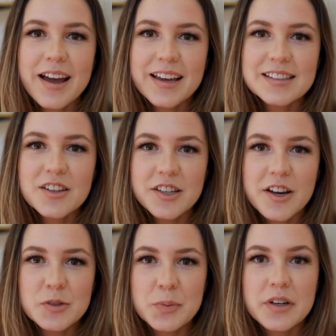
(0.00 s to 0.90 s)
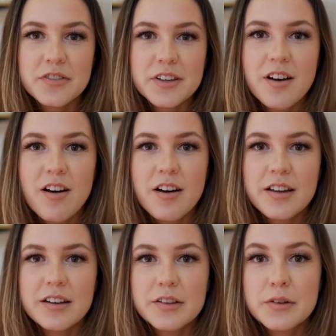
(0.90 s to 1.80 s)
I guess I'll touch briefly
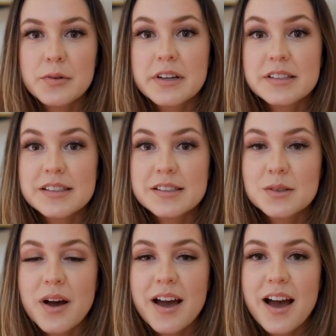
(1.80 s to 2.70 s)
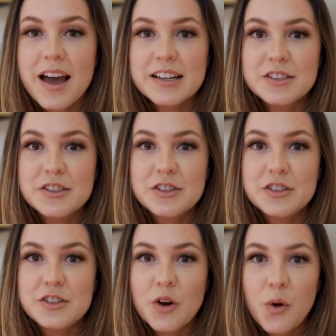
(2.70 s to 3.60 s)
on the reasons why I
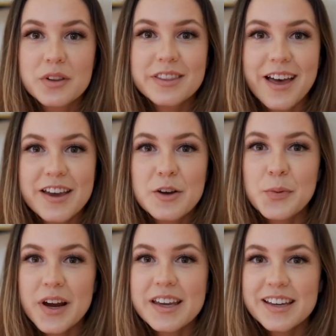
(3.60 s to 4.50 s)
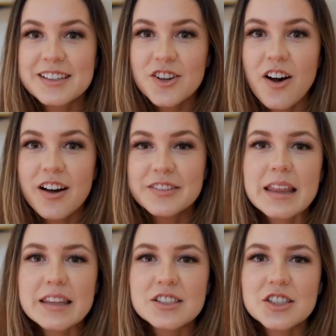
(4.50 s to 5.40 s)
don't like Breaking Dawn,
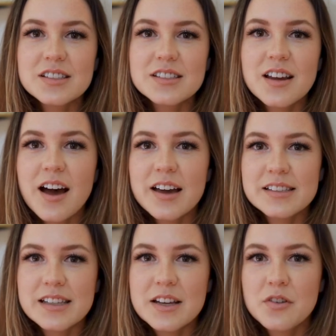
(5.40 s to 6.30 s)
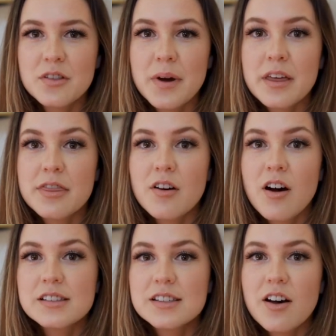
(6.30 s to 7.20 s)
and this just ties in with my
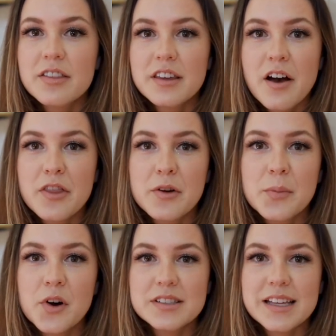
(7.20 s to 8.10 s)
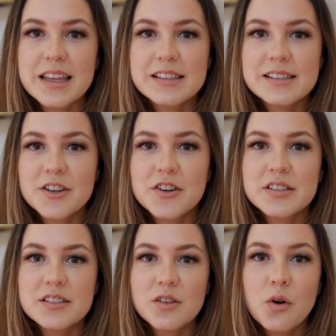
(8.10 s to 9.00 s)
thoughts on the other books and the
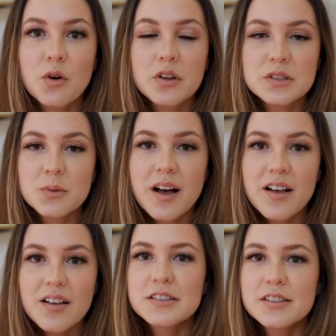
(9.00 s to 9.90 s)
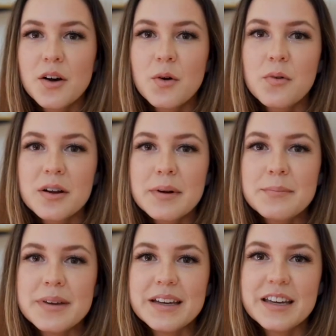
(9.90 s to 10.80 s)
series as a whole as well. So one of my
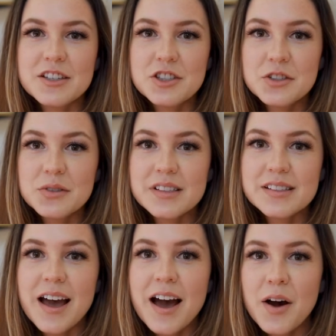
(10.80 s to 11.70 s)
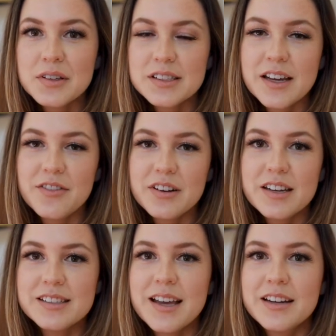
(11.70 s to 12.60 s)
big issues is how
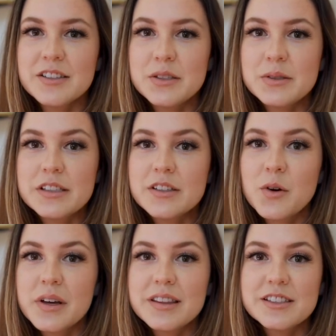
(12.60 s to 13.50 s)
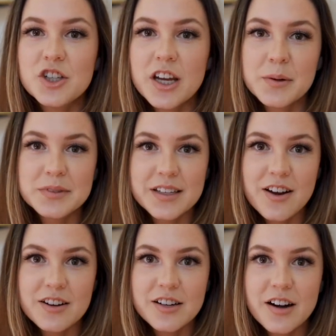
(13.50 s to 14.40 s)
Stephanie decided to deal with Jacob's
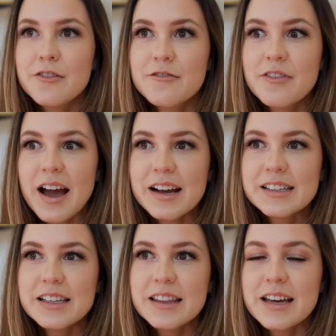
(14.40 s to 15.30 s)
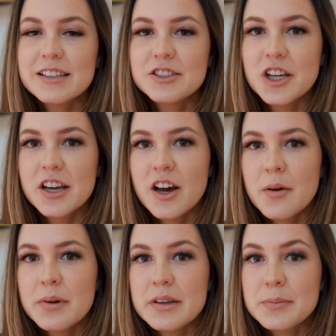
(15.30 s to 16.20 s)
character. The fact that
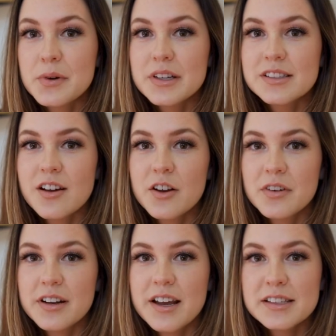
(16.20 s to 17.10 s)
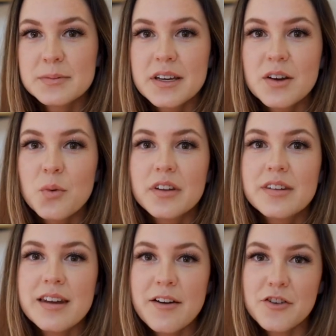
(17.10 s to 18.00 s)
Jacob imprints on Renesmee will
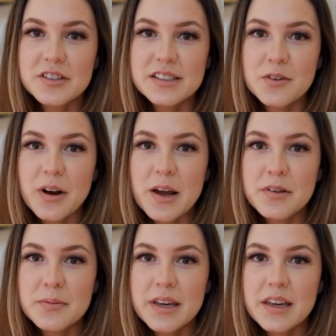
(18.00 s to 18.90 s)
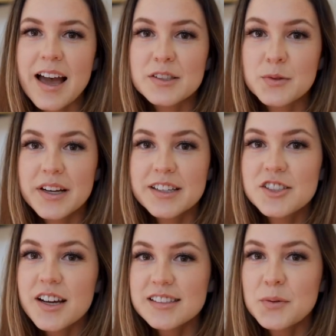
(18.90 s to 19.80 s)
never sit right with me. As Randy
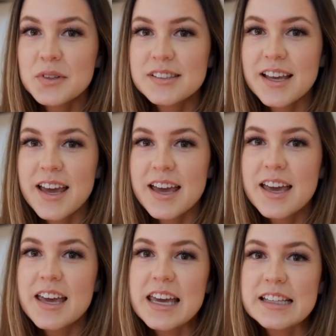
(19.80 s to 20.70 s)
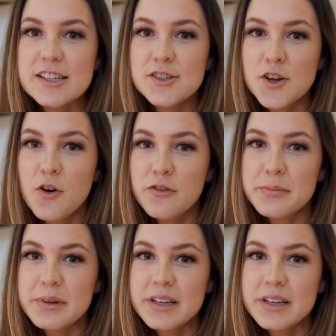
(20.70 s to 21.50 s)
Jackson would say, it's a no from